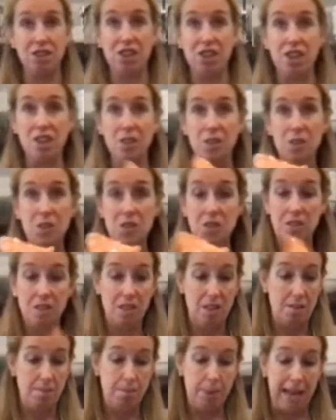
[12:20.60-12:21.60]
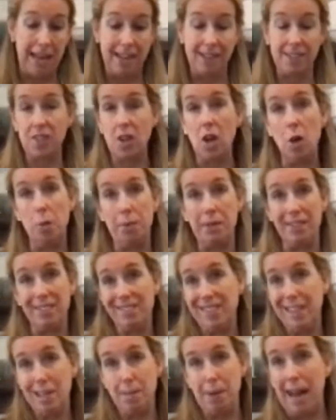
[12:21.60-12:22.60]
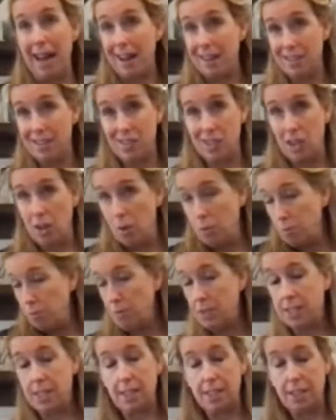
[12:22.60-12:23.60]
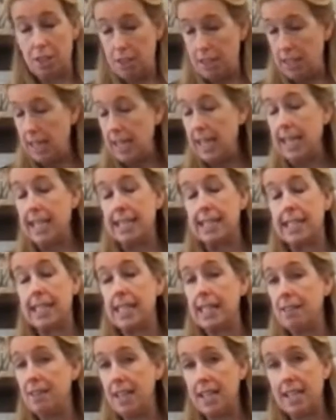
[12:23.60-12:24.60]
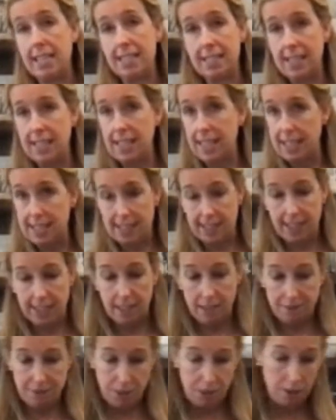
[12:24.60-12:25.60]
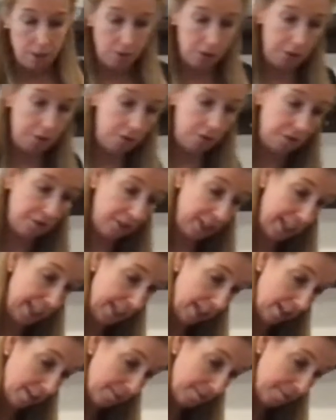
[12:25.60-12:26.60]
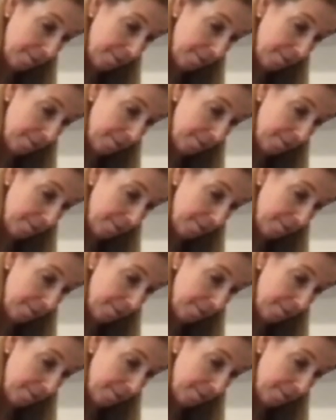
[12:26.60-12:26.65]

Joe's bags open in the back. So easy enough to go gluten-free here.